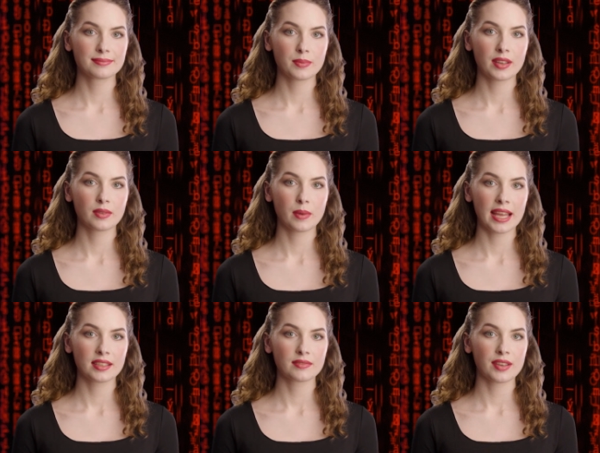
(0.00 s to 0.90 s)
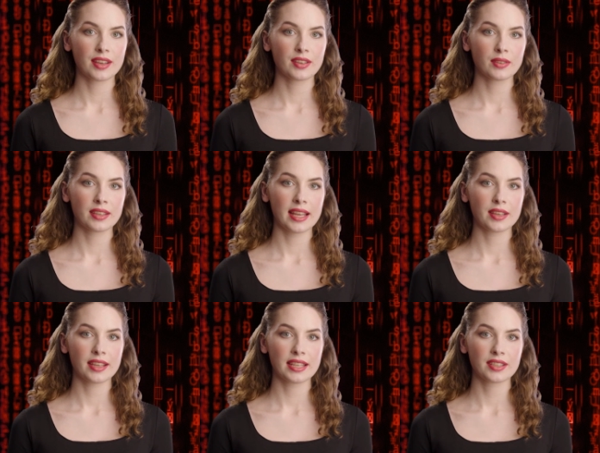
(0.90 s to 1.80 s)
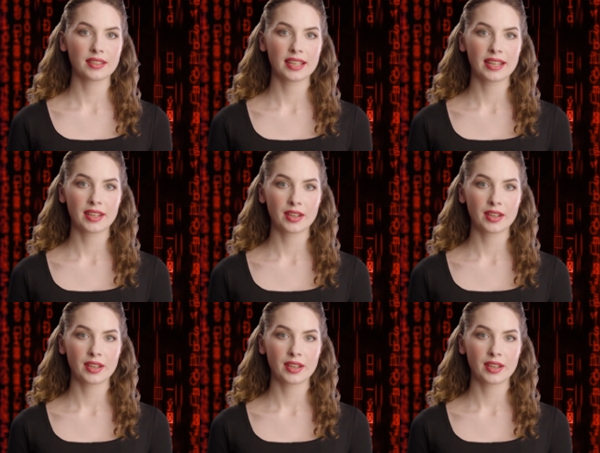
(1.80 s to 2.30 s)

With the rise of digital technologies and the